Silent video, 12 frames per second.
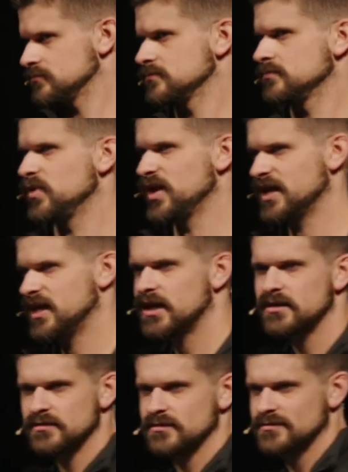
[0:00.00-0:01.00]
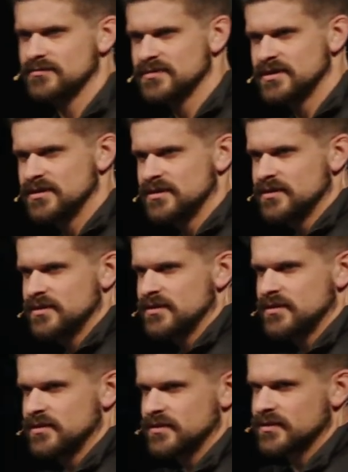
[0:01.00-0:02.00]
But not yet.
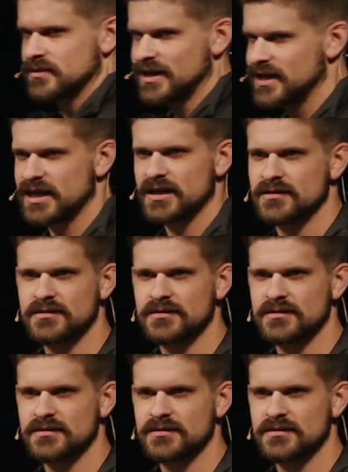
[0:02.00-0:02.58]
Not yet.